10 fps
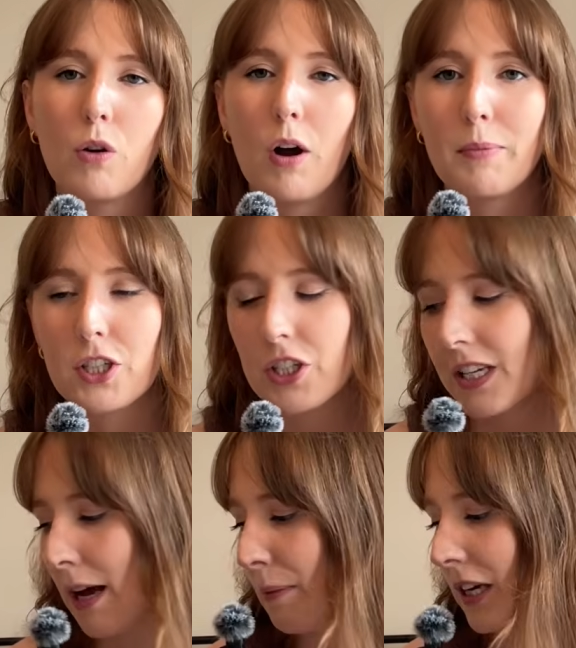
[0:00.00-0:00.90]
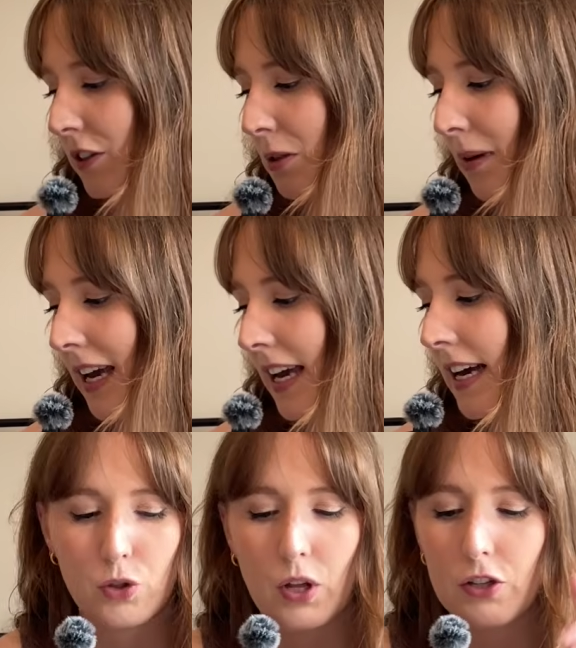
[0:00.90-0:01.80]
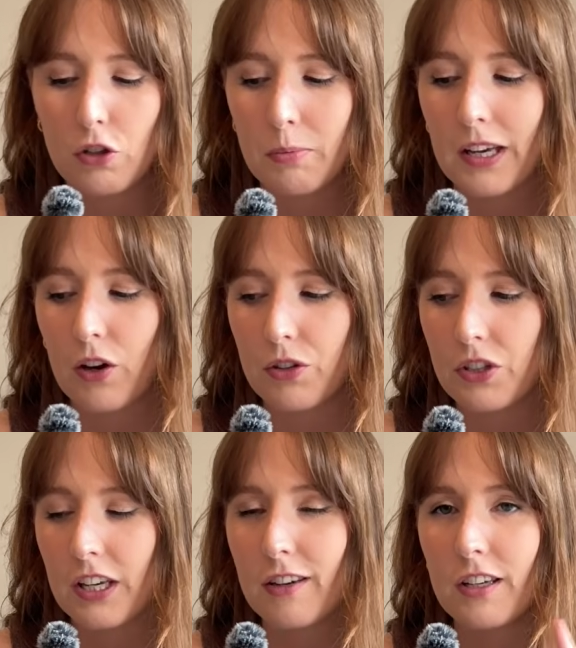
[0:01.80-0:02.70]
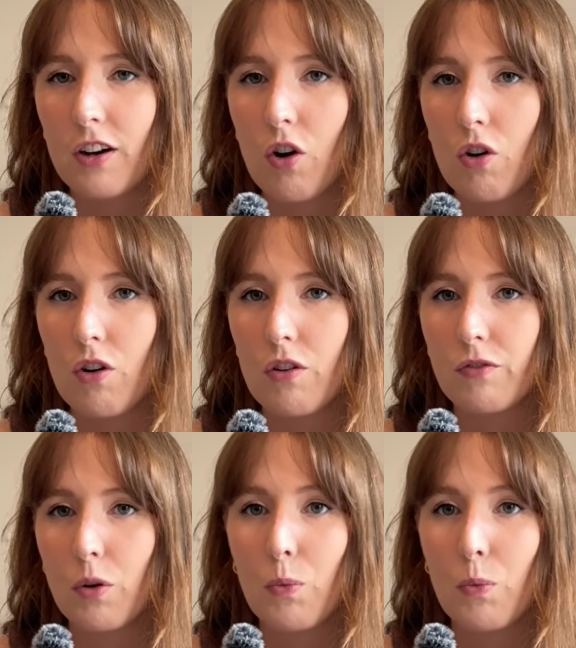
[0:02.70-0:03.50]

how much does that appeal to me? So that's going to be on a scale of